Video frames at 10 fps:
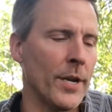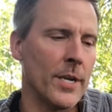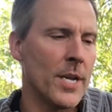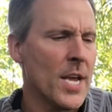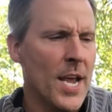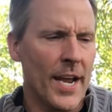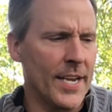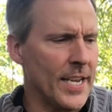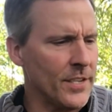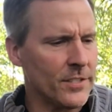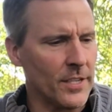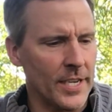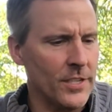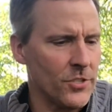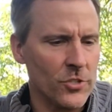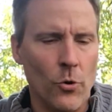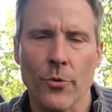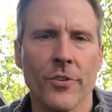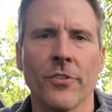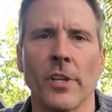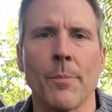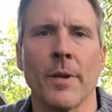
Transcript: and and he's he's just going to sleep,